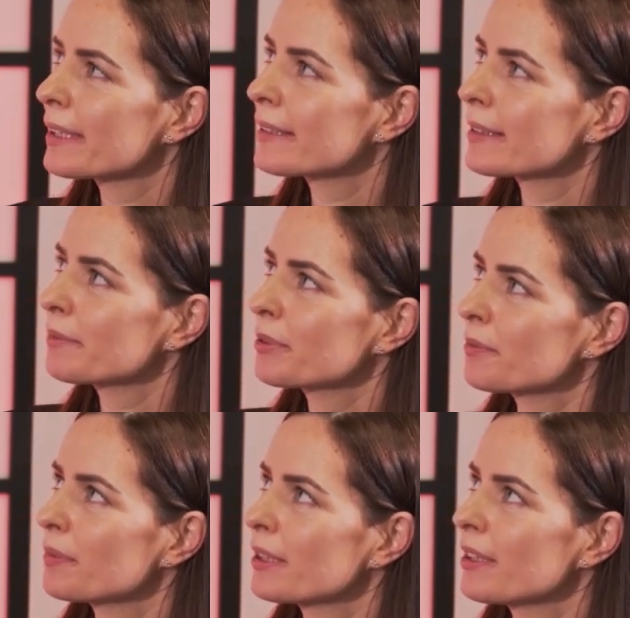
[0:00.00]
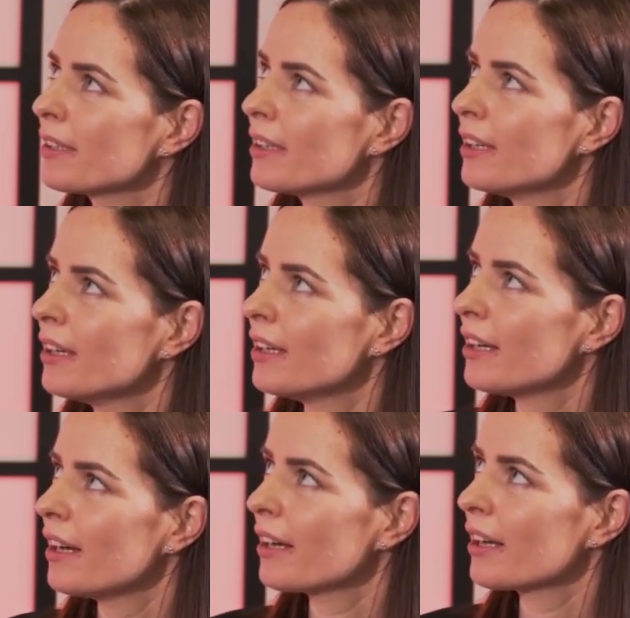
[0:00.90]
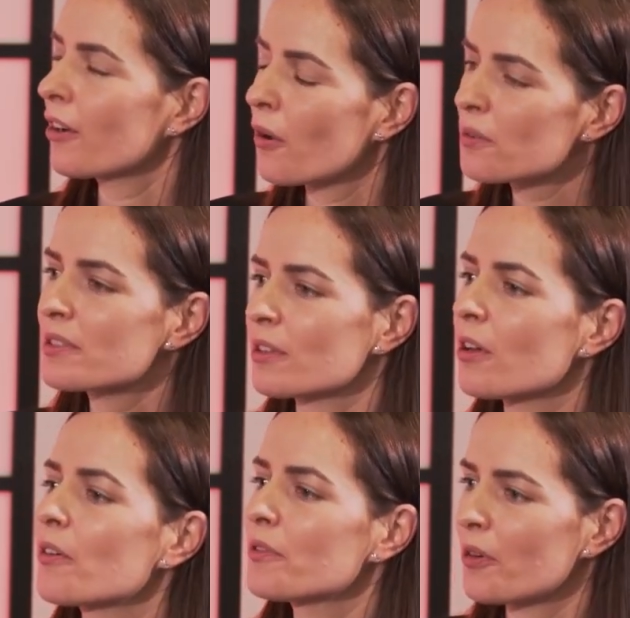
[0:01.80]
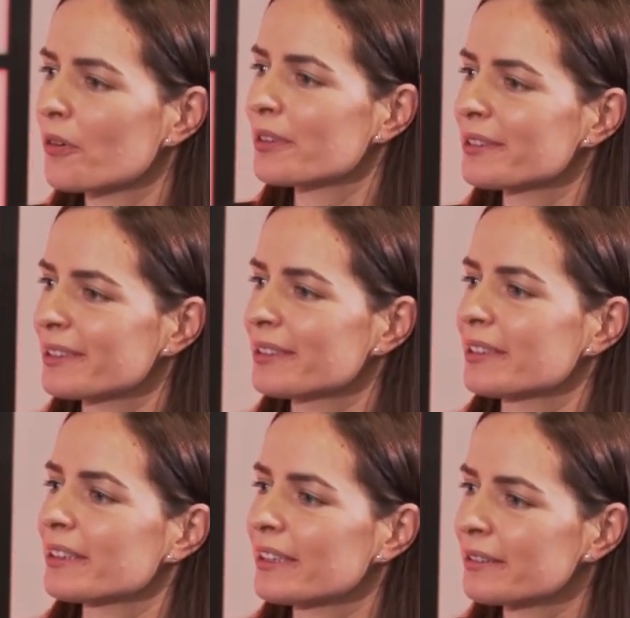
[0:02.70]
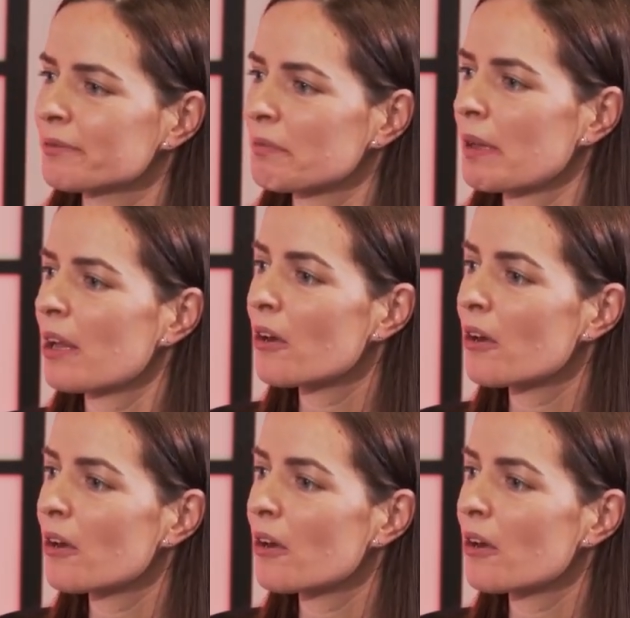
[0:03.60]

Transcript: but it seems to be, it causes a lot of noise, isn't it? And